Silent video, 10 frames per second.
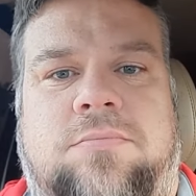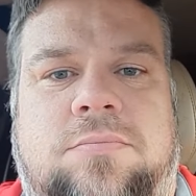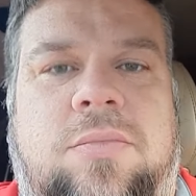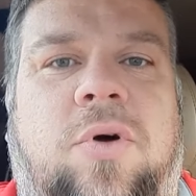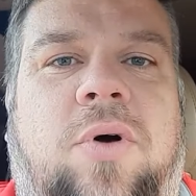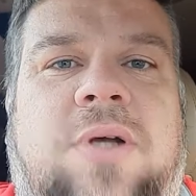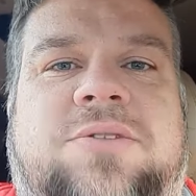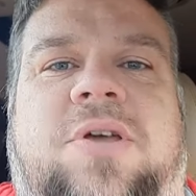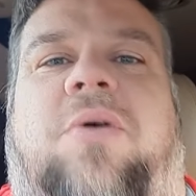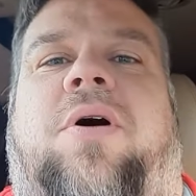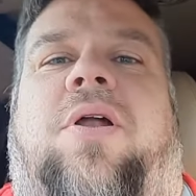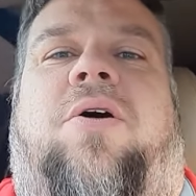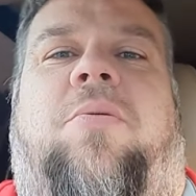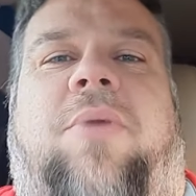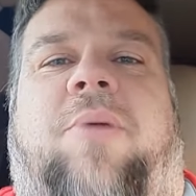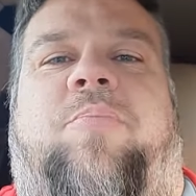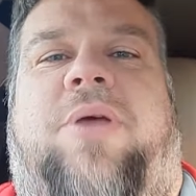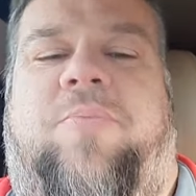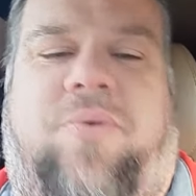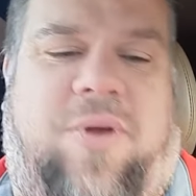What's going on, my
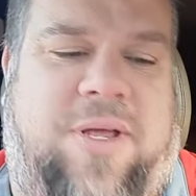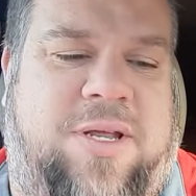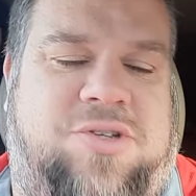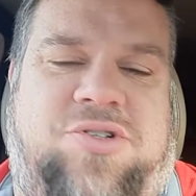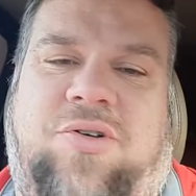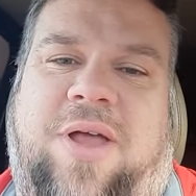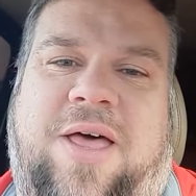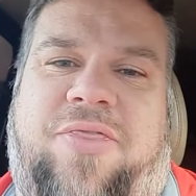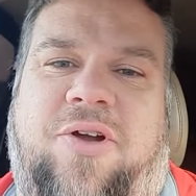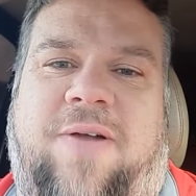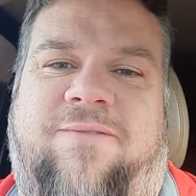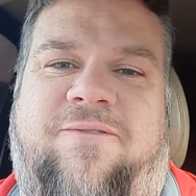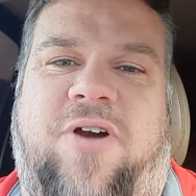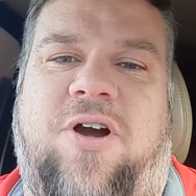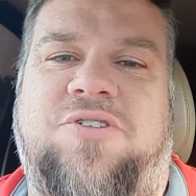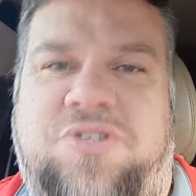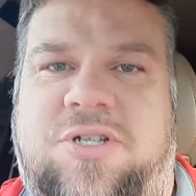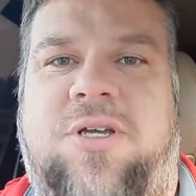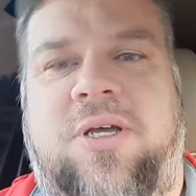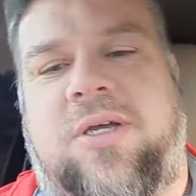people? It is July 31st,
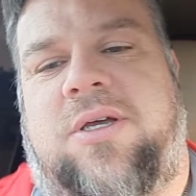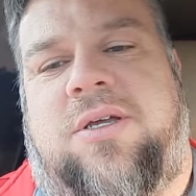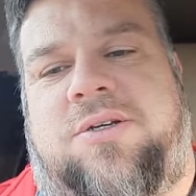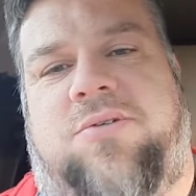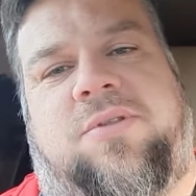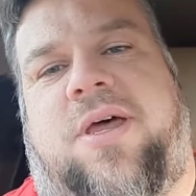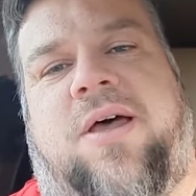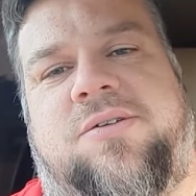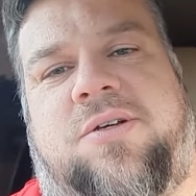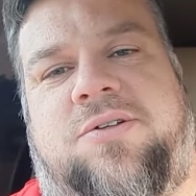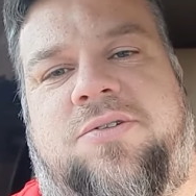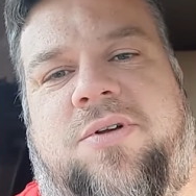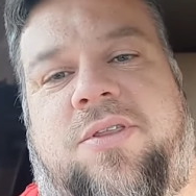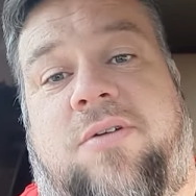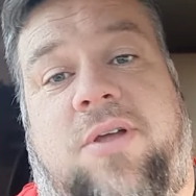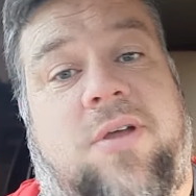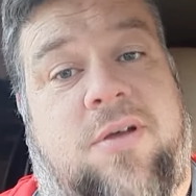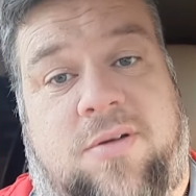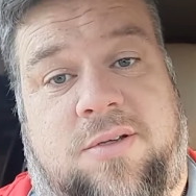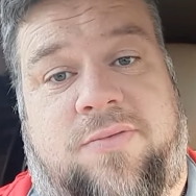2023.
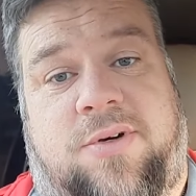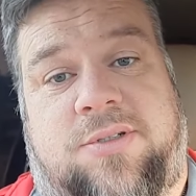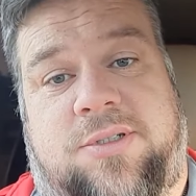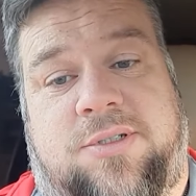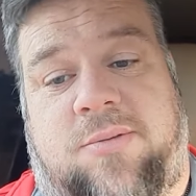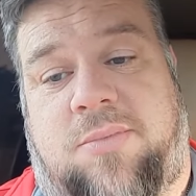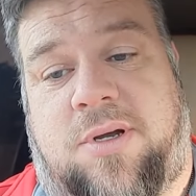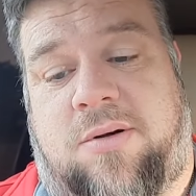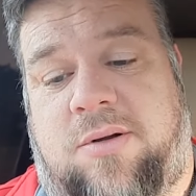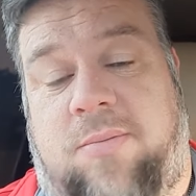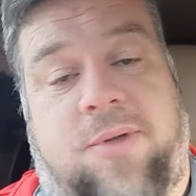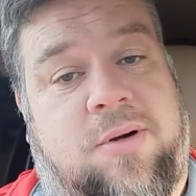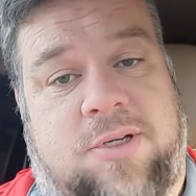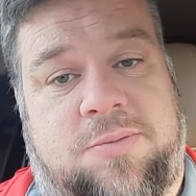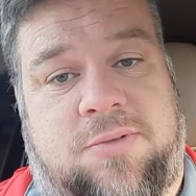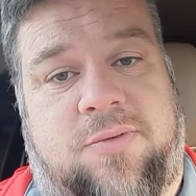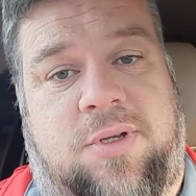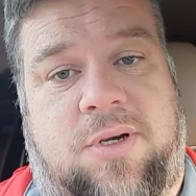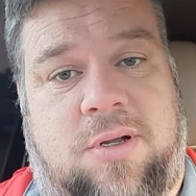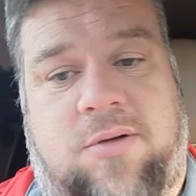August 1st is tomorrow. It'll be Christmas before you
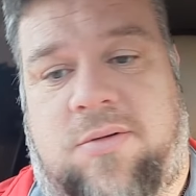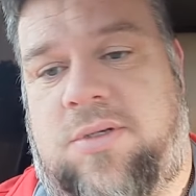know it.